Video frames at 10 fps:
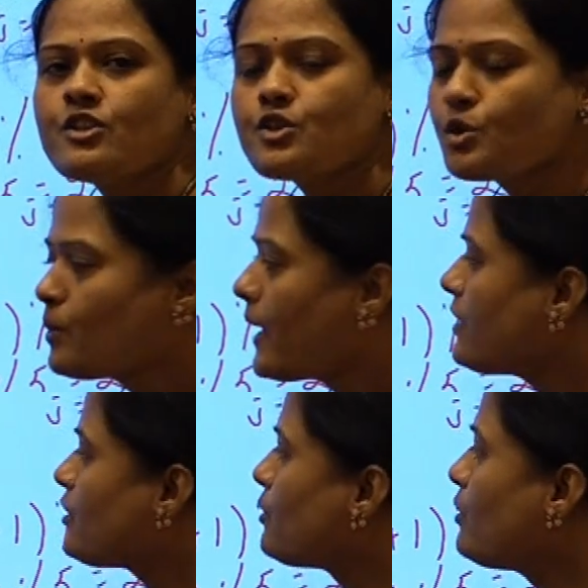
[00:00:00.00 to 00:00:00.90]
true
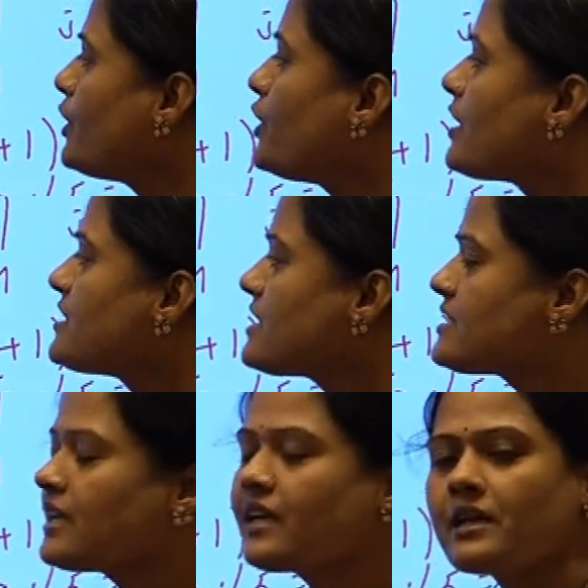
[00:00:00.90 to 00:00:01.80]
and true, you are just
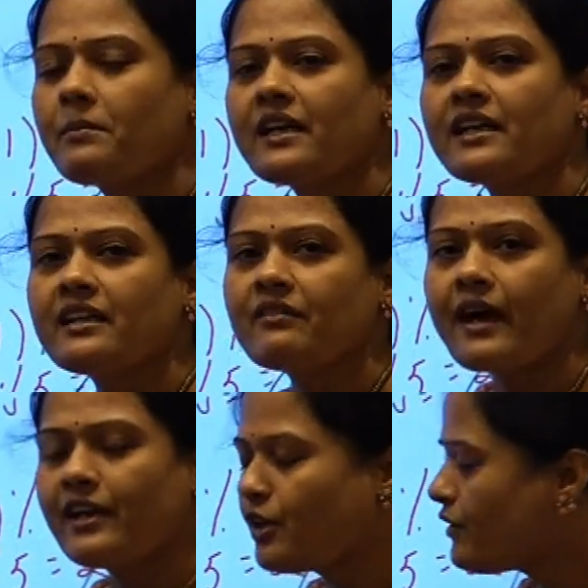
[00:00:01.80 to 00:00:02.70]
incrementing the
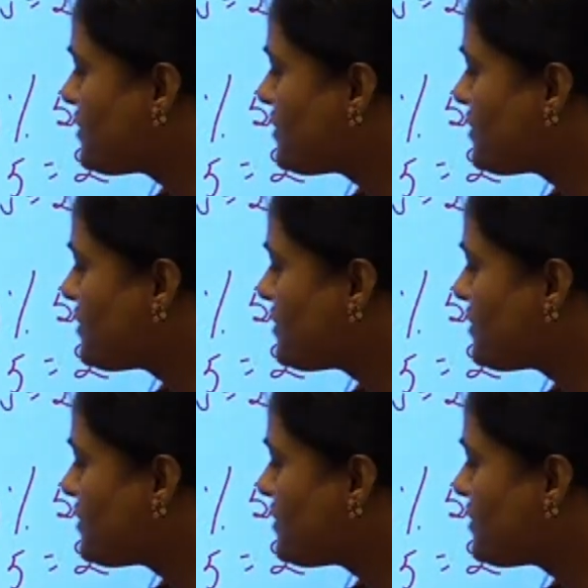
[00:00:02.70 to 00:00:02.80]
value of